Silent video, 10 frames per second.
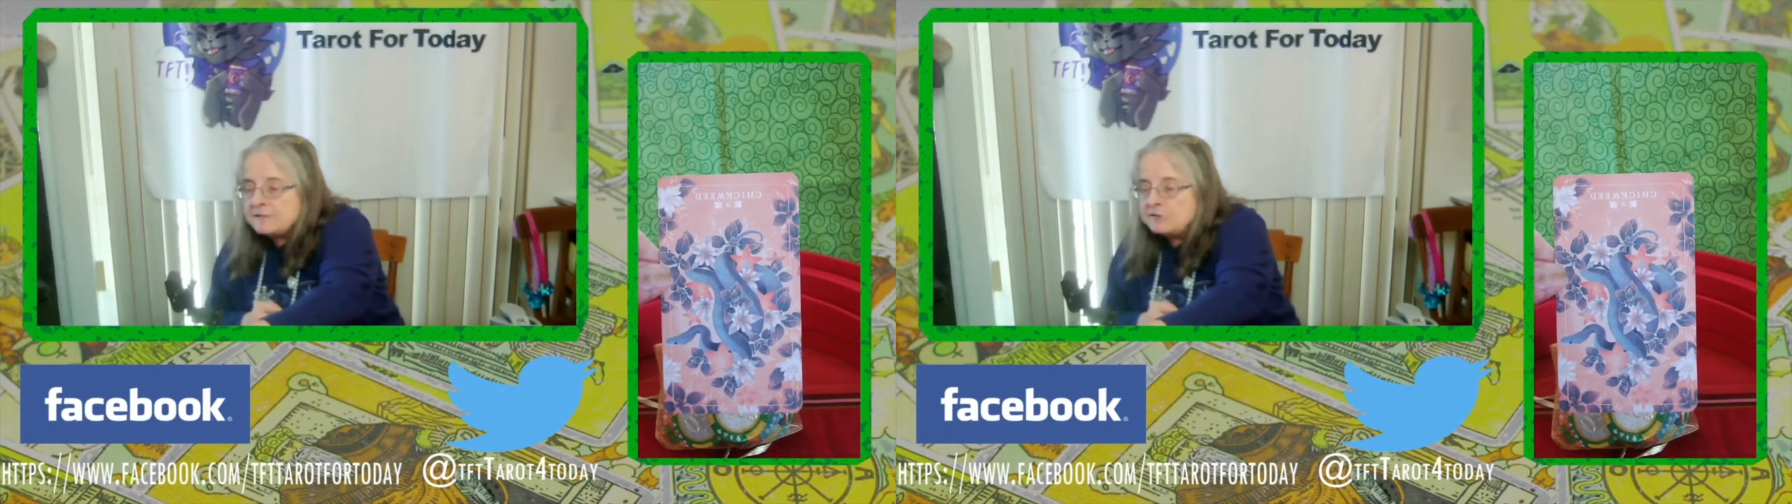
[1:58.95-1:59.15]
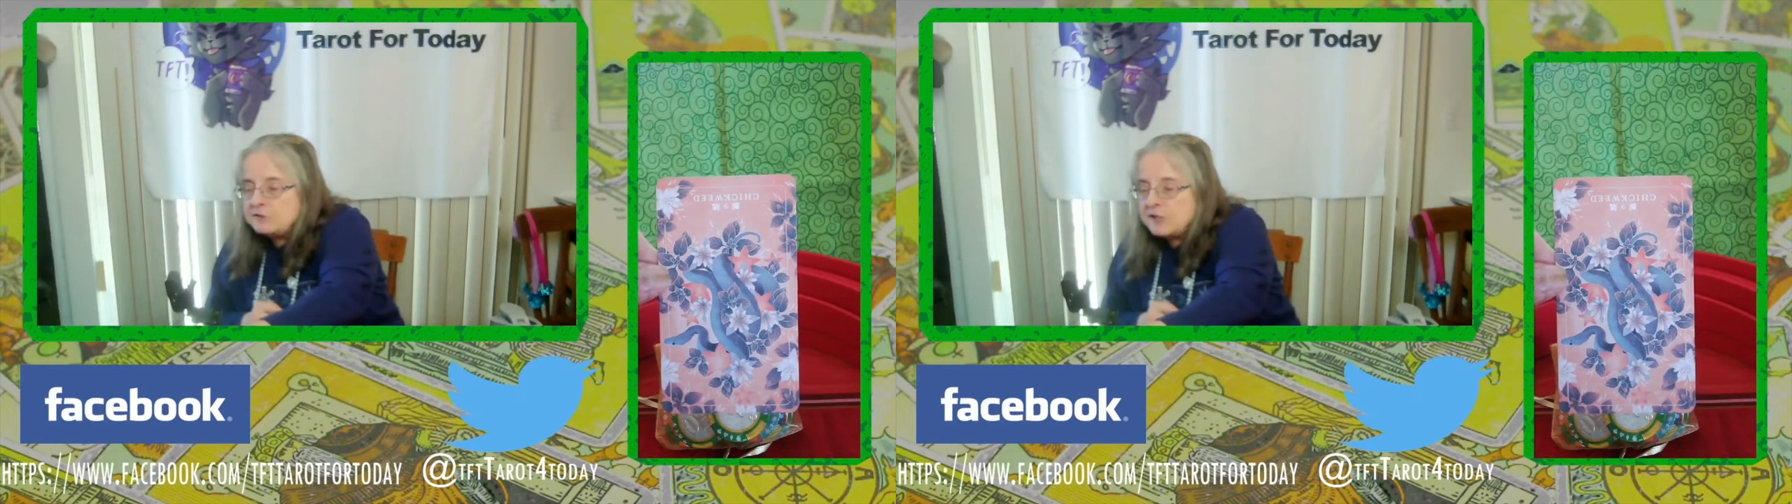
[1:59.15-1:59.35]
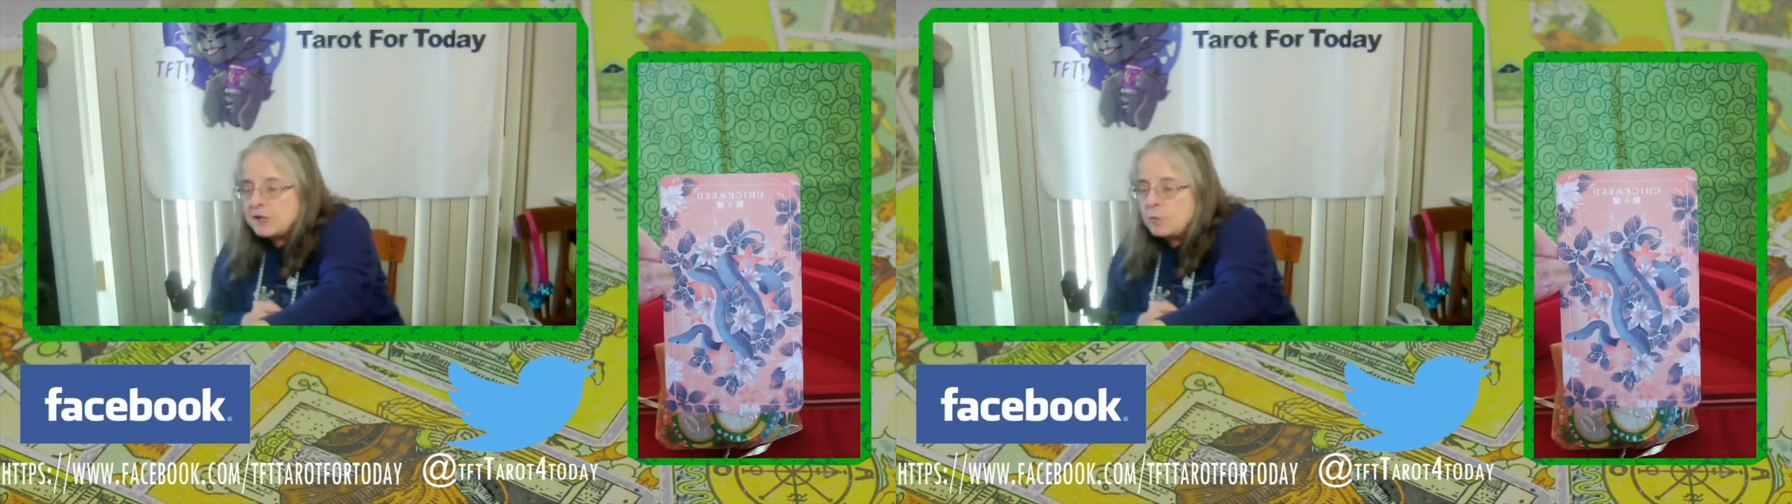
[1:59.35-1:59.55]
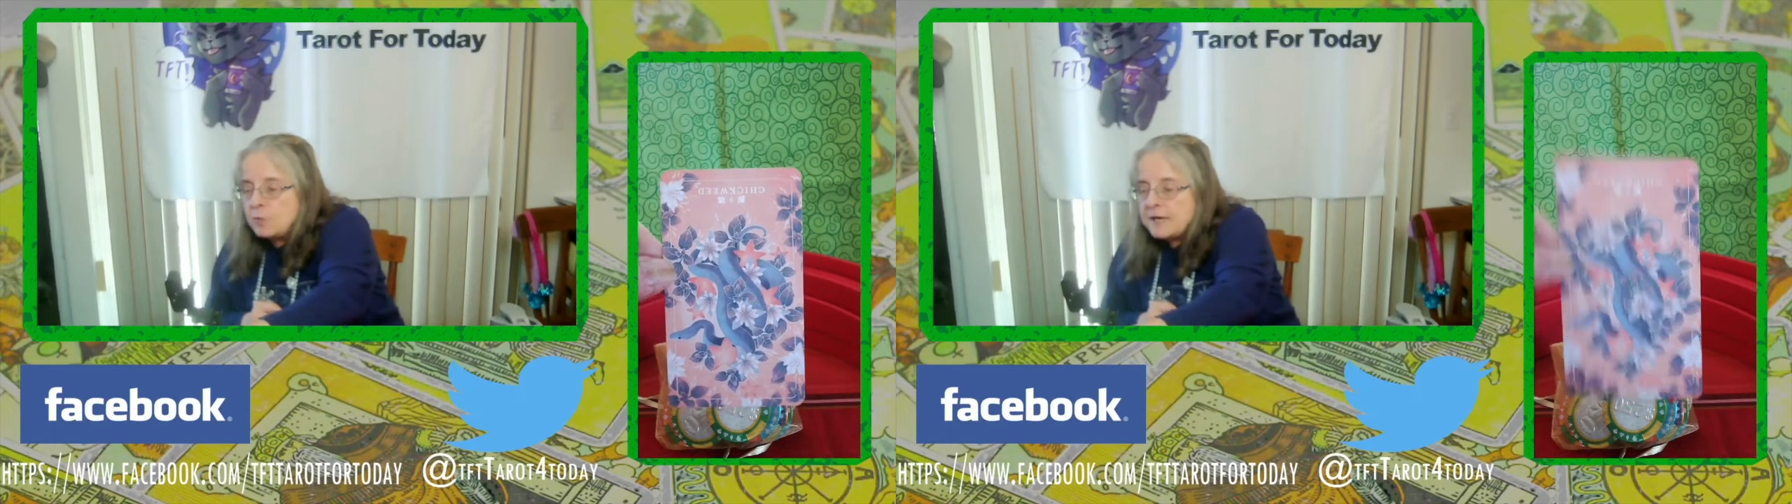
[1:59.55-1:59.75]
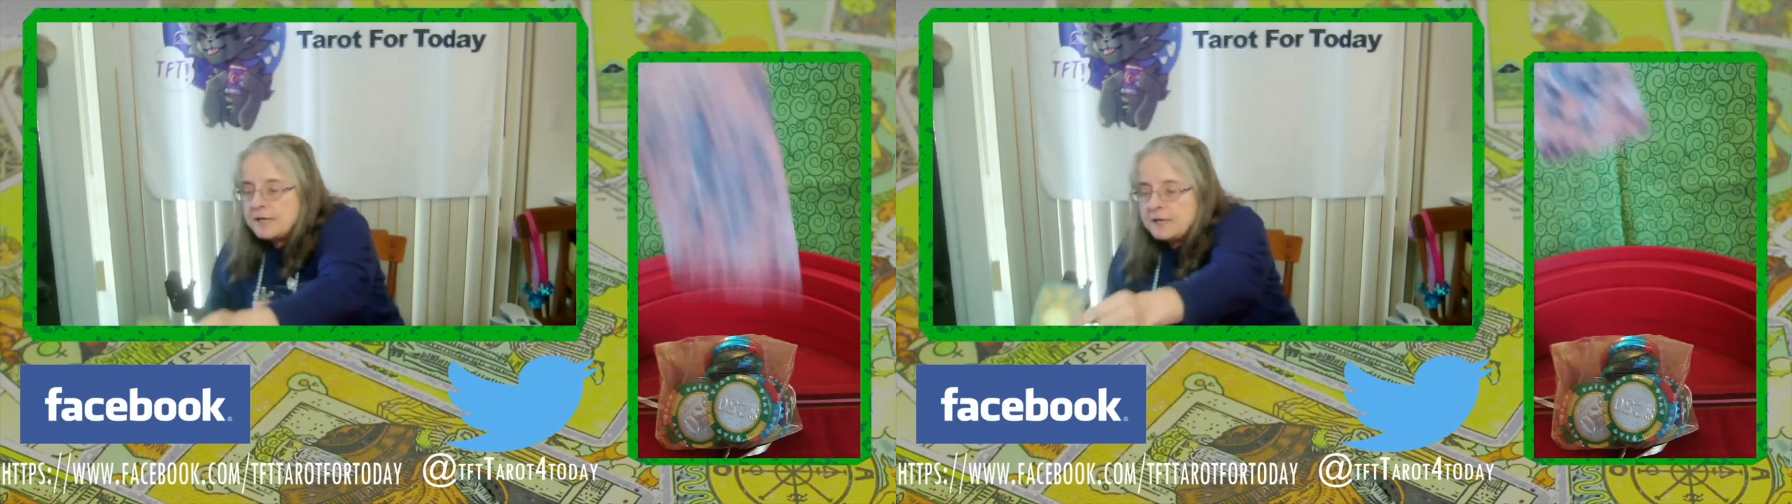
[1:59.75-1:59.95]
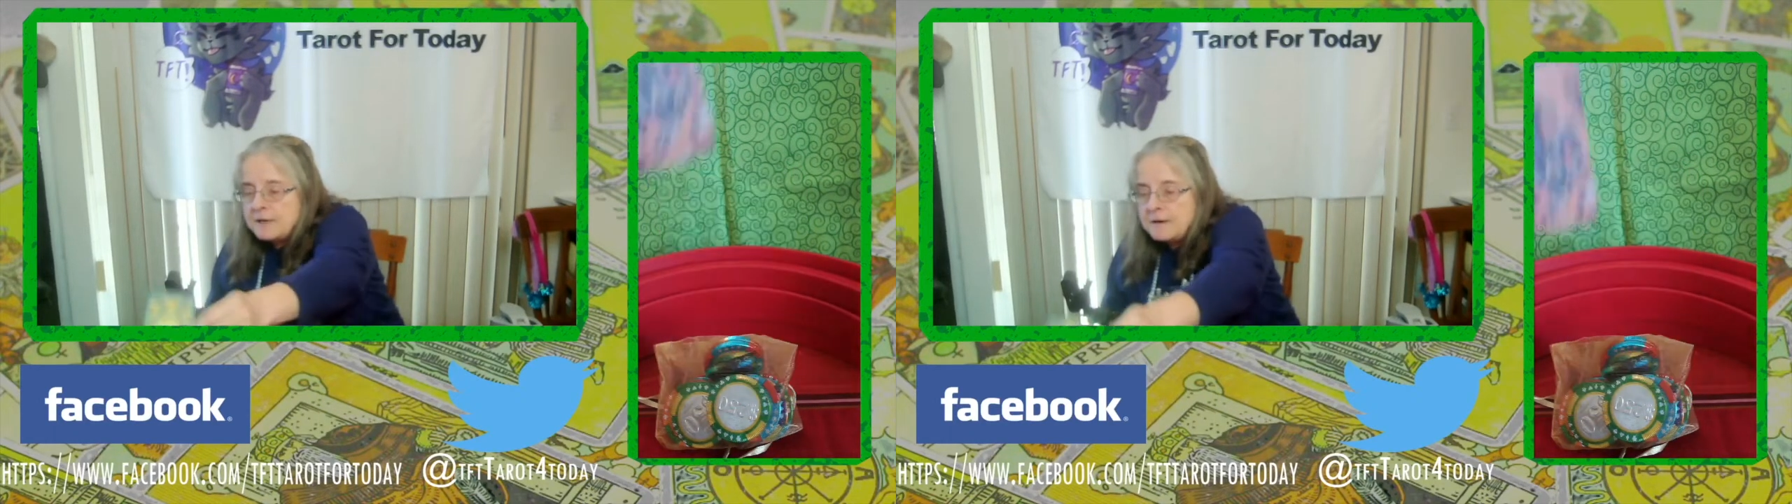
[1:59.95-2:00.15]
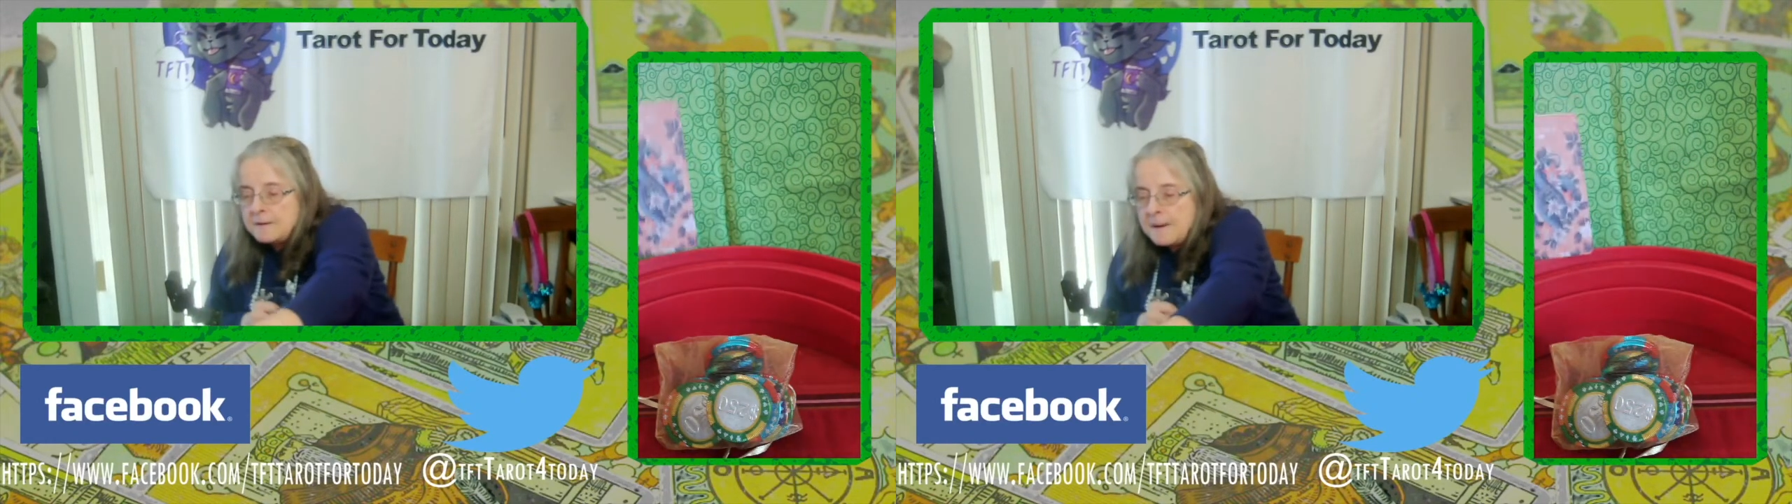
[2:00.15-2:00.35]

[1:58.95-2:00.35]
Chickweed.